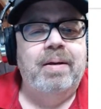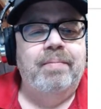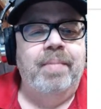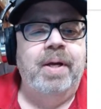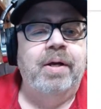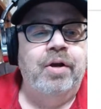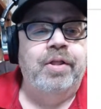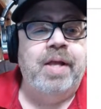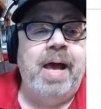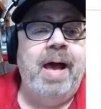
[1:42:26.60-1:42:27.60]
me a
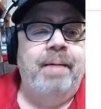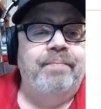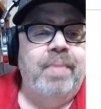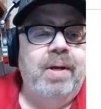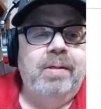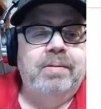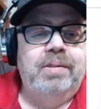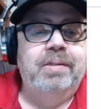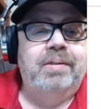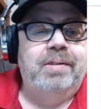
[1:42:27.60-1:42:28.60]
good time
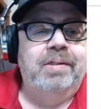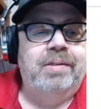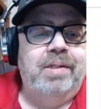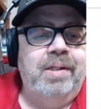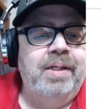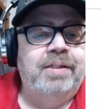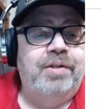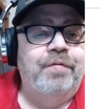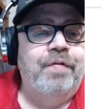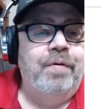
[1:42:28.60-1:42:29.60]
just to list
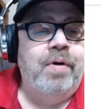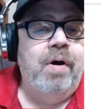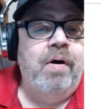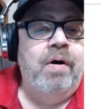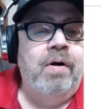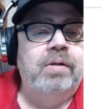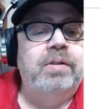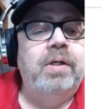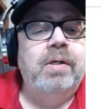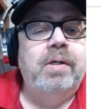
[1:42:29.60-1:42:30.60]
a few cards.
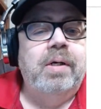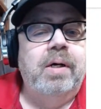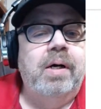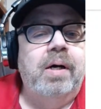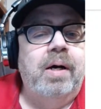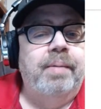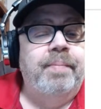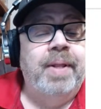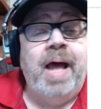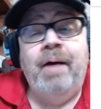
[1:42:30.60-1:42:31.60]

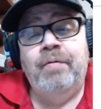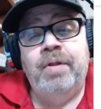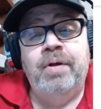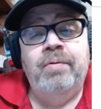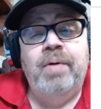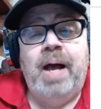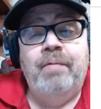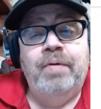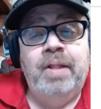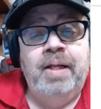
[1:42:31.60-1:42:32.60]
But I would
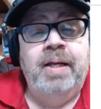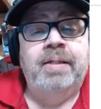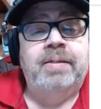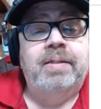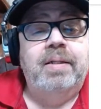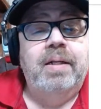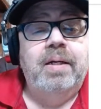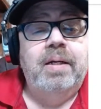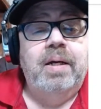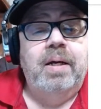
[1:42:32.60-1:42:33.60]
list
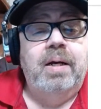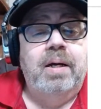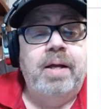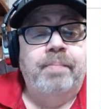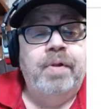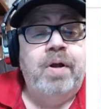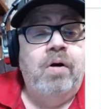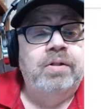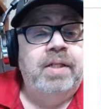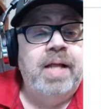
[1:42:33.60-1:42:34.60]
a couple of
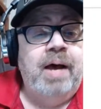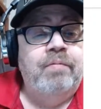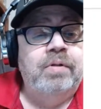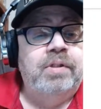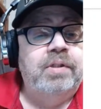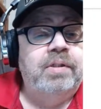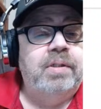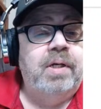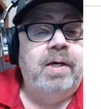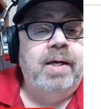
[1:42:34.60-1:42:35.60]
cards, and I would
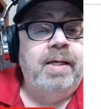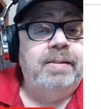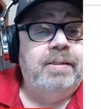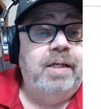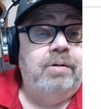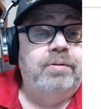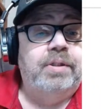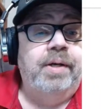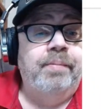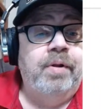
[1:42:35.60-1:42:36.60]
just hit sell
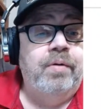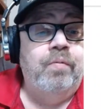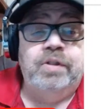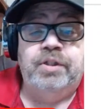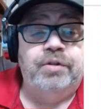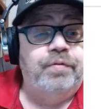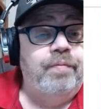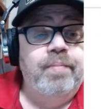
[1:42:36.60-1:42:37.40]
similar, which is